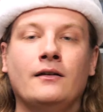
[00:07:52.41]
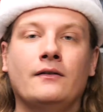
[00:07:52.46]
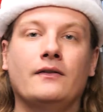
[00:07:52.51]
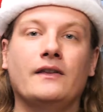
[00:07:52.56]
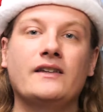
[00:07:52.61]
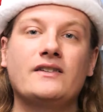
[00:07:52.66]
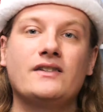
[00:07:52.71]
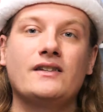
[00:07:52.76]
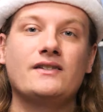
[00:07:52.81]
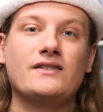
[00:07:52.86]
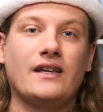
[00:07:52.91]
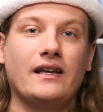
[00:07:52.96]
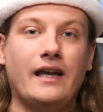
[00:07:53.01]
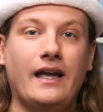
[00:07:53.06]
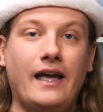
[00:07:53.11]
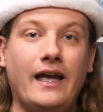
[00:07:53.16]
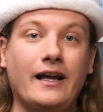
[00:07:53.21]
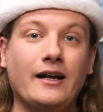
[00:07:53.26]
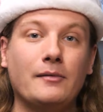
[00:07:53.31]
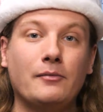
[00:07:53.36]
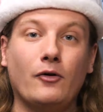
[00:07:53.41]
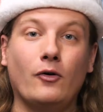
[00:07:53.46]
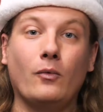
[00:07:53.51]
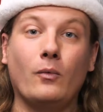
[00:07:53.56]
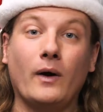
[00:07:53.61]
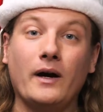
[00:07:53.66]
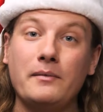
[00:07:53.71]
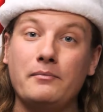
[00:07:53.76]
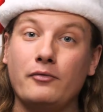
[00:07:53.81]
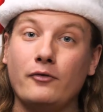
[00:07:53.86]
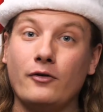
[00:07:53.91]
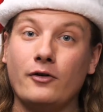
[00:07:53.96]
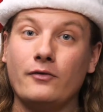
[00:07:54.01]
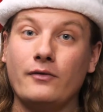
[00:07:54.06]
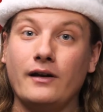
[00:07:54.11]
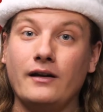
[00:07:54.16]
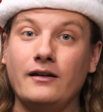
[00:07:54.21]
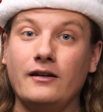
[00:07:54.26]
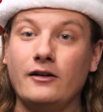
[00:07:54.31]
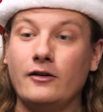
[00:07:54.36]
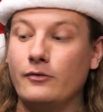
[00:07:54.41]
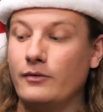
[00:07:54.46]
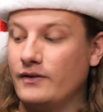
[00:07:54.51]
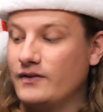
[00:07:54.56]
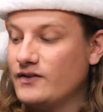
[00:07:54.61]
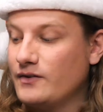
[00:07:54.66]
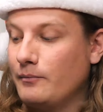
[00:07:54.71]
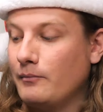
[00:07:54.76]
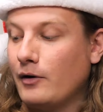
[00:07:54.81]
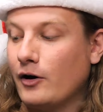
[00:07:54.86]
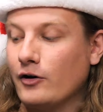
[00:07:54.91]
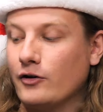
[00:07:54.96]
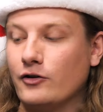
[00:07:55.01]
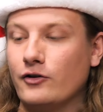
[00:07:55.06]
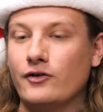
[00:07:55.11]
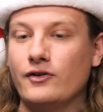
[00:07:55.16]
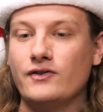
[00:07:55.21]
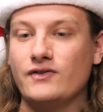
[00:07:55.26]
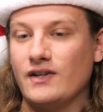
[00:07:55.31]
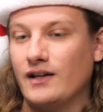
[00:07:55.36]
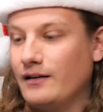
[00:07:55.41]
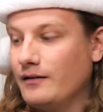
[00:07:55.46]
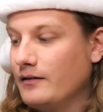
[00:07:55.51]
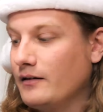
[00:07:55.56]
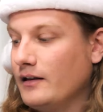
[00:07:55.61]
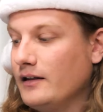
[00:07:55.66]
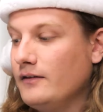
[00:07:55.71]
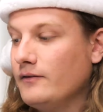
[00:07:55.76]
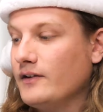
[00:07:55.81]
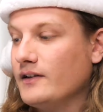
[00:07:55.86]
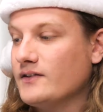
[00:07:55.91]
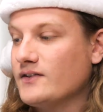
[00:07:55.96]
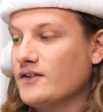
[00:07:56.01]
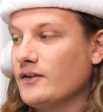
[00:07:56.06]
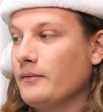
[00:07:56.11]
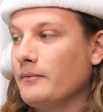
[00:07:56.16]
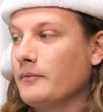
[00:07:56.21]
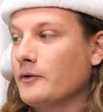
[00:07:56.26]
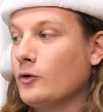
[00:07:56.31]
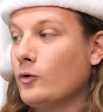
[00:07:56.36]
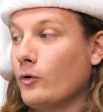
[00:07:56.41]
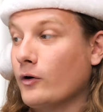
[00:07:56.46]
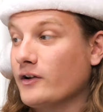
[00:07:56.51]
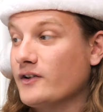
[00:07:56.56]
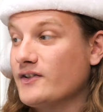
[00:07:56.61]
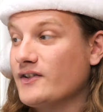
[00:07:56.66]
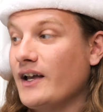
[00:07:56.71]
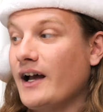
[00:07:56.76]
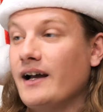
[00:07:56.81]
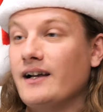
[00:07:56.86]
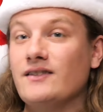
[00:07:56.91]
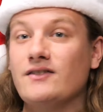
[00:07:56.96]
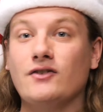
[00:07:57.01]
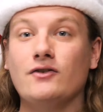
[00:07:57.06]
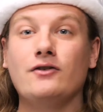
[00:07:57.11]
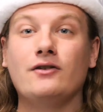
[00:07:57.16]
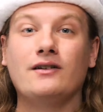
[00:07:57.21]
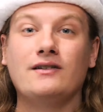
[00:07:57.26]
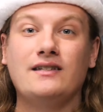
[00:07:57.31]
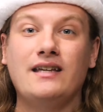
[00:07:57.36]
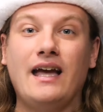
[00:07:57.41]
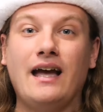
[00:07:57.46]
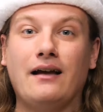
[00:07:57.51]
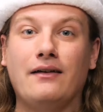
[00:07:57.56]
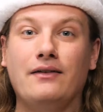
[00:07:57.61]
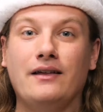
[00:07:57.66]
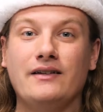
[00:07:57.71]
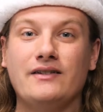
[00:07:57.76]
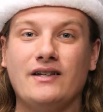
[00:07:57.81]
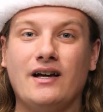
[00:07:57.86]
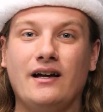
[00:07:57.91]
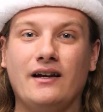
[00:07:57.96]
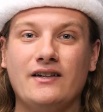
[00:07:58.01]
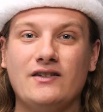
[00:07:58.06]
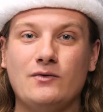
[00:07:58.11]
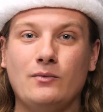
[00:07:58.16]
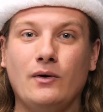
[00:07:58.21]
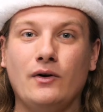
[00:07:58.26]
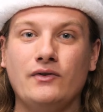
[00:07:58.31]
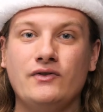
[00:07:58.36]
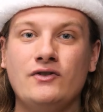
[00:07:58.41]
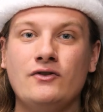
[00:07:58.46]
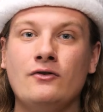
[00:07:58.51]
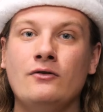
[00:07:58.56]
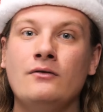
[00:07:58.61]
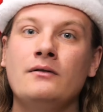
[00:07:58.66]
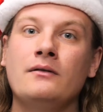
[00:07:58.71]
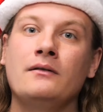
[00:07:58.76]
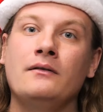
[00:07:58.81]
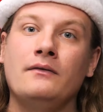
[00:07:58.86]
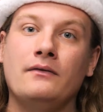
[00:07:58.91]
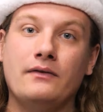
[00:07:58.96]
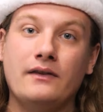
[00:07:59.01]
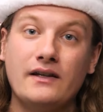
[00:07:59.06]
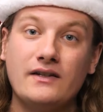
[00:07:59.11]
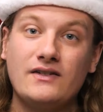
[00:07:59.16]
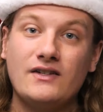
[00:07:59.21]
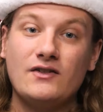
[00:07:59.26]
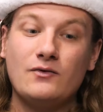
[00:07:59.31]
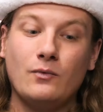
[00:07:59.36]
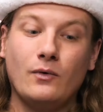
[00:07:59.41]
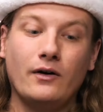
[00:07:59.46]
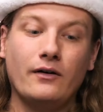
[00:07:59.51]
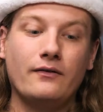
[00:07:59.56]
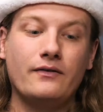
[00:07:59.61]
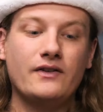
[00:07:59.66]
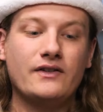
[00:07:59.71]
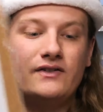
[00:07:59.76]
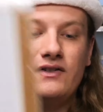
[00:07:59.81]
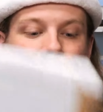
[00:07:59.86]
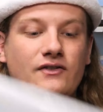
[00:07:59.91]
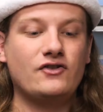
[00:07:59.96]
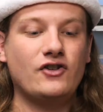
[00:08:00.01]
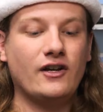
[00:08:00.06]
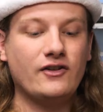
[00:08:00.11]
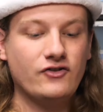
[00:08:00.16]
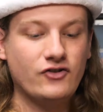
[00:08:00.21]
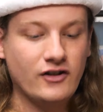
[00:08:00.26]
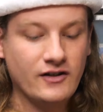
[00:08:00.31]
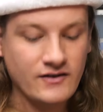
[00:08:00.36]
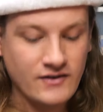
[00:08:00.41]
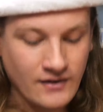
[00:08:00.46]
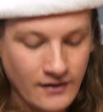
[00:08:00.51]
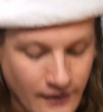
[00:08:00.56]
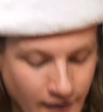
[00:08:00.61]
This is a hangable whiteboard right here with some markers and even some cork sides so you can tack things on as well too. This is one of the suggestions.